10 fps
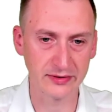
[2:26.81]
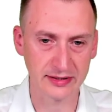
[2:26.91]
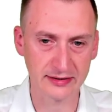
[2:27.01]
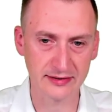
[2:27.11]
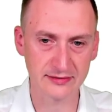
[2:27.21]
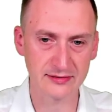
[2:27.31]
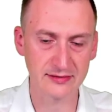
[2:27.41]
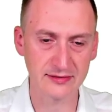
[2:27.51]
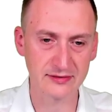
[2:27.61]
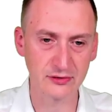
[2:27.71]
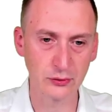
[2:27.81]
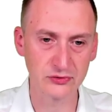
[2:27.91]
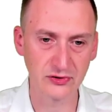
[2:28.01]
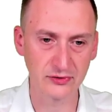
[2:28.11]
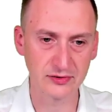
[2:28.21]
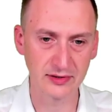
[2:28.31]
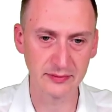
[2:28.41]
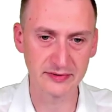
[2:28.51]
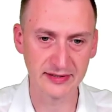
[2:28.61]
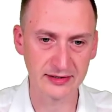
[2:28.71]
Like there's there's no such
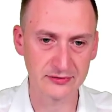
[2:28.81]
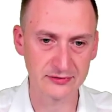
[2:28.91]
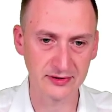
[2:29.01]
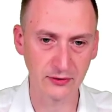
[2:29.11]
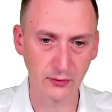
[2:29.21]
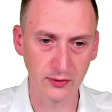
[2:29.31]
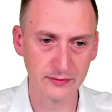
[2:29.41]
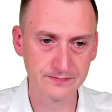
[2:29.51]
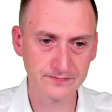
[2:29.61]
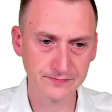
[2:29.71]
limitations at all.